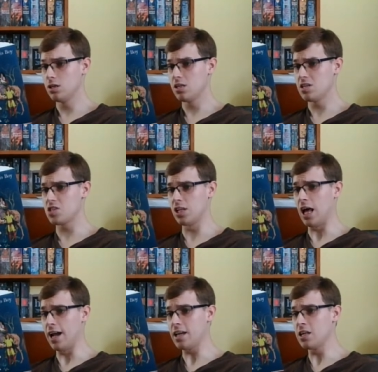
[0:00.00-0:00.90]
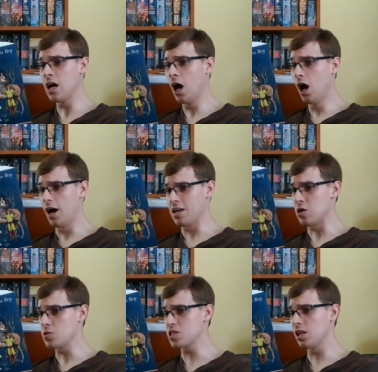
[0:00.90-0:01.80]
It's a lion! I
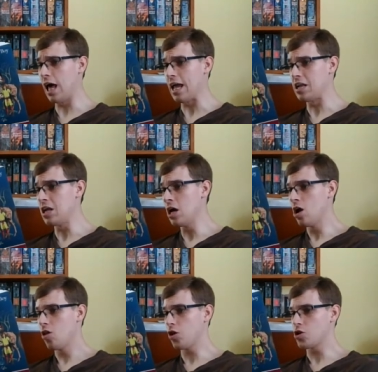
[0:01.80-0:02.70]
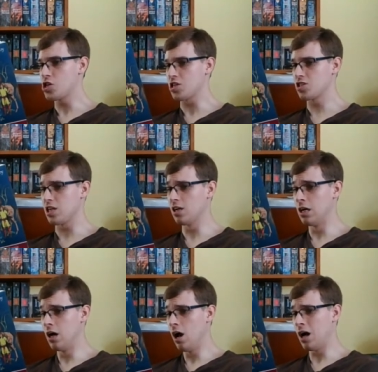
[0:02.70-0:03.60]
know it's a lion! thought Shasta.
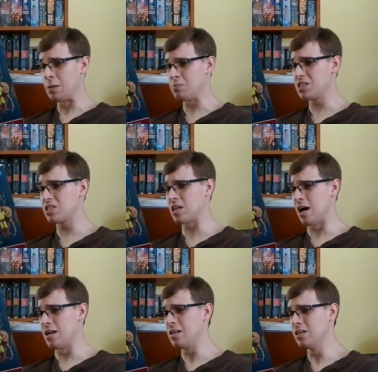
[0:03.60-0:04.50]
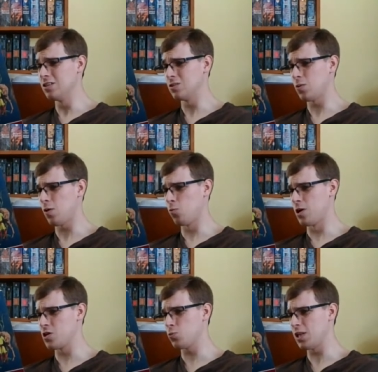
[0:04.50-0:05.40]
I'm done! Oh, I
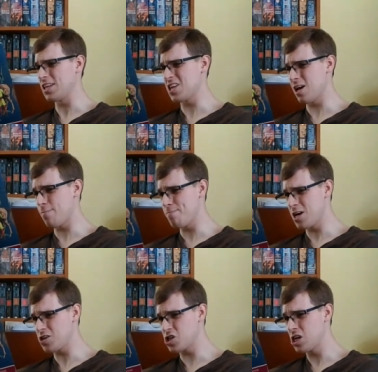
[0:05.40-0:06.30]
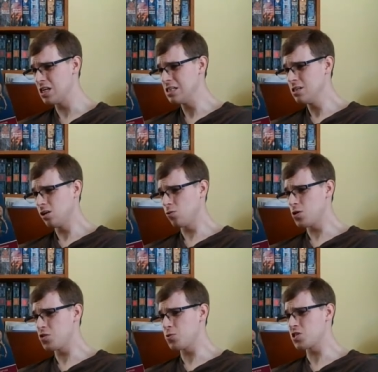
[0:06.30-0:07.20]
wonder will it hurt much? I
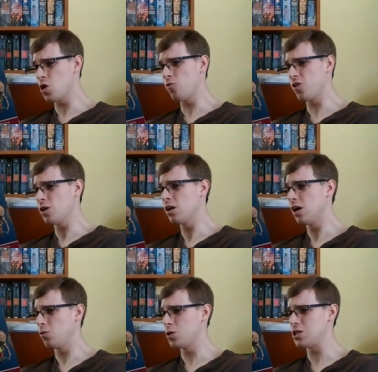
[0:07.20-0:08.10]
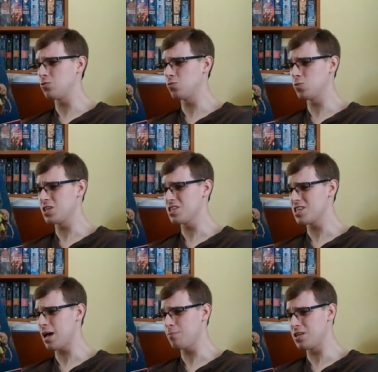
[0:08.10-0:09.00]
wish it was over. What, what has
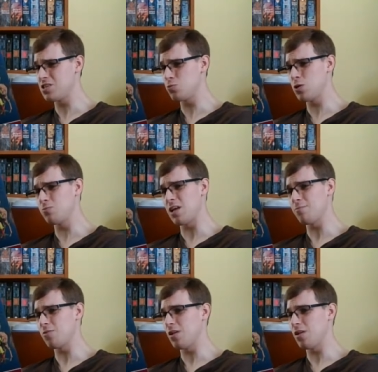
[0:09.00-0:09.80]
happened to when that?